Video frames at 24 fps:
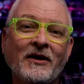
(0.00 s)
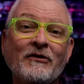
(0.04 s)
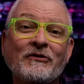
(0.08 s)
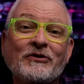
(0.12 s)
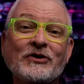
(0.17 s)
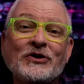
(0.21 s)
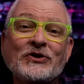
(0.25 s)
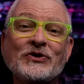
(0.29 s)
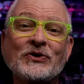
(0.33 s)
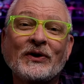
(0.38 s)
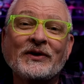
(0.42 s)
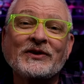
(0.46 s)

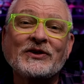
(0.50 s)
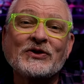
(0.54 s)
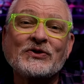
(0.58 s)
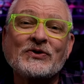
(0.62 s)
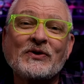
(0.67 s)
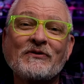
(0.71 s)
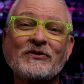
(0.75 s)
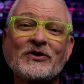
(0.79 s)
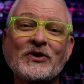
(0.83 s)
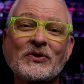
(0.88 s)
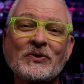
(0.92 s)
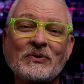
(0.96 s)
If you enjoyed
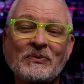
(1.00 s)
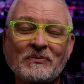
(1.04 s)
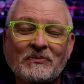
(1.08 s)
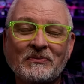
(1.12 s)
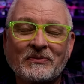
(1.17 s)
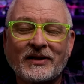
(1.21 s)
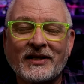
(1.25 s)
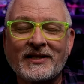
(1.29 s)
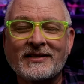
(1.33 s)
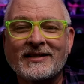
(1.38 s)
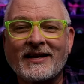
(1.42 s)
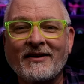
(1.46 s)
this review,
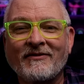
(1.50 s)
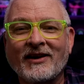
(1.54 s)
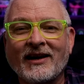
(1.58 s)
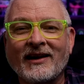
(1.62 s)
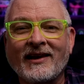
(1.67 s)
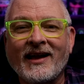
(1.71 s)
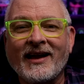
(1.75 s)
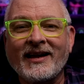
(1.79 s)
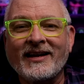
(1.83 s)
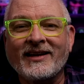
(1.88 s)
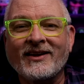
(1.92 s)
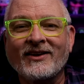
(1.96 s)
please give it a
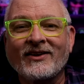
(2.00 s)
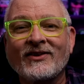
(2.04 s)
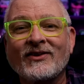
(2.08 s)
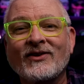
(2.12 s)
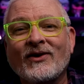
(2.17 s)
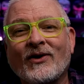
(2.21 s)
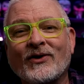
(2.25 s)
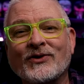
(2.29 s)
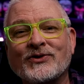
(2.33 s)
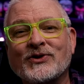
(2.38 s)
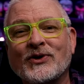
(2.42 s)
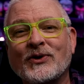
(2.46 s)
like.
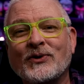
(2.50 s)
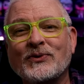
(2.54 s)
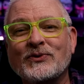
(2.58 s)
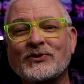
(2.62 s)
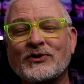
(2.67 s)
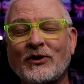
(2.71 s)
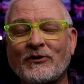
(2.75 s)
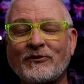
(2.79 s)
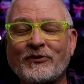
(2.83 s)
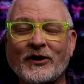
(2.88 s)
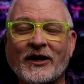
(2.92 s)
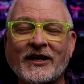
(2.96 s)
Also,
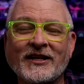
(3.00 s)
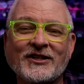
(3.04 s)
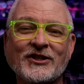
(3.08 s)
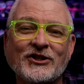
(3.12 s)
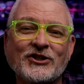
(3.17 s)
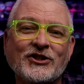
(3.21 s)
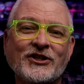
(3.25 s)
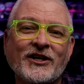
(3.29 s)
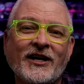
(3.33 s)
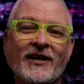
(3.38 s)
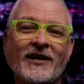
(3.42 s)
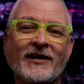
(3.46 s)
don't forget
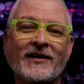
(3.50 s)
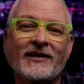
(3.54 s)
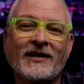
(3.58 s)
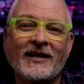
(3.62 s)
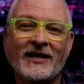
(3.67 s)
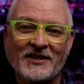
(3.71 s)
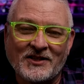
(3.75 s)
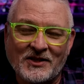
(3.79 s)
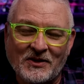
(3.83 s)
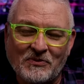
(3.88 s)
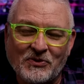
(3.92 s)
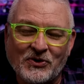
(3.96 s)
to share
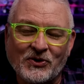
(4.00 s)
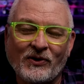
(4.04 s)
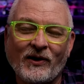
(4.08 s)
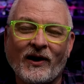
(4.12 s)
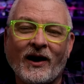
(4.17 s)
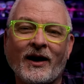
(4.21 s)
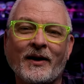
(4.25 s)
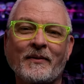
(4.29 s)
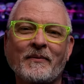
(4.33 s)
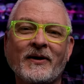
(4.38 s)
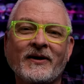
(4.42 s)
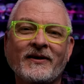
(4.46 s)
and
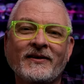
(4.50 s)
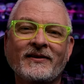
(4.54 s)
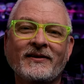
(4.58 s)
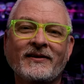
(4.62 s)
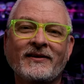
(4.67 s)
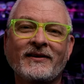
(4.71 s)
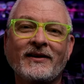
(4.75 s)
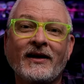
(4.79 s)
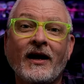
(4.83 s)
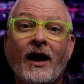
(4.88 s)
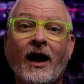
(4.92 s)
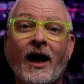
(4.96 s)
subscribe.
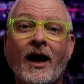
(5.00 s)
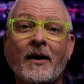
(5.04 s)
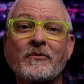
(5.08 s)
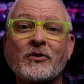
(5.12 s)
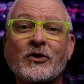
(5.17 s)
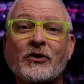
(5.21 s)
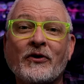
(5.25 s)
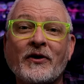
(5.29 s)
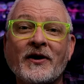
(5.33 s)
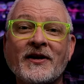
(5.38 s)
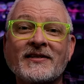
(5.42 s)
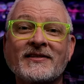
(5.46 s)
I'm
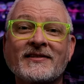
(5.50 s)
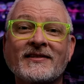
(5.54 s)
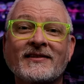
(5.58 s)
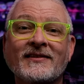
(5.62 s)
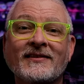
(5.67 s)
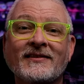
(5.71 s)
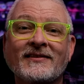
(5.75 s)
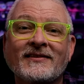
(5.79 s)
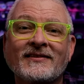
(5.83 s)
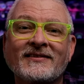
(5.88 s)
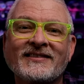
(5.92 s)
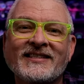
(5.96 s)

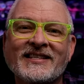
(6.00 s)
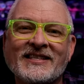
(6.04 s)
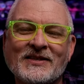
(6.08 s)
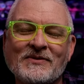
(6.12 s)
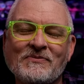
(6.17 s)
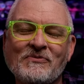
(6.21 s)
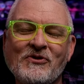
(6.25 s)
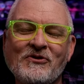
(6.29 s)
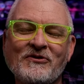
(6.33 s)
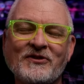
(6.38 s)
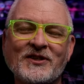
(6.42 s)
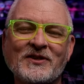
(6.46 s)
Chris. This
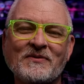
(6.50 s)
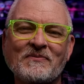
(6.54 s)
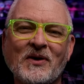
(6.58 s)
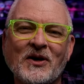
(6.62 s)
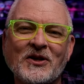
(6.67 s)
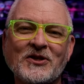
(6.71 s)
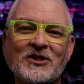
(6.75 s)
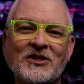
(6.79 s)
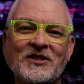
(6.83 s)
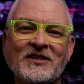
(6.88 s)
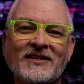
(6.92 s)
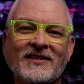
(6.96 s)
is Movies and
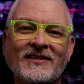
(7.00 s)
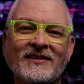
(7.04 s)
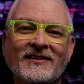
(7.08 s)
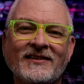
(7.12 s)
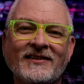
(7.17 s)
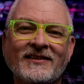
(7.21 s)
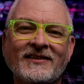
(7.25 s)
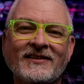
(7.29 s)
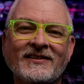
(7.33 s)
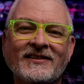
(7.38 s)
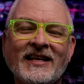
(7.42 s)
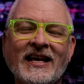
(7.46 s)
Munchies.
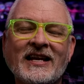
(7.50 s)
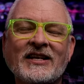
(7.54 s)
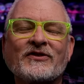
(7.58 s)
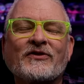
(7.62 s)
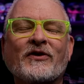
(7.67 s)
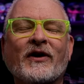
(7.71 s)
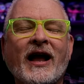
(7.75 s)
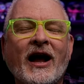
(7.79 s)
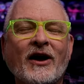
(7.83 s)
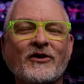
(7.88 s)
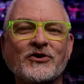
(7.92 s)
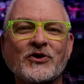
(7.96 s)
Thanks
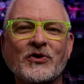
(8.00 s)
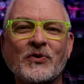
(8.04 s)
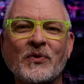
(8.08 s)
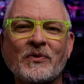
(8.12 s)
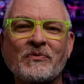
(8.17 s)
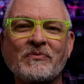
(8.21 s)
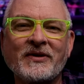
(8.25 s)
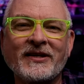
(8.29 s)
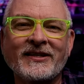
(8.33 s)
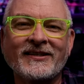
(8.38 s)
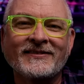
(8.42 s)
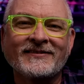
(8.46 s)
for couching
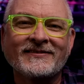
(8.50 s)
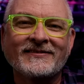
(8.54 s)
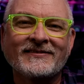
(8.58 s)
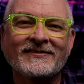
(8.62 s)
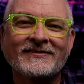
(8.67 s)
with me.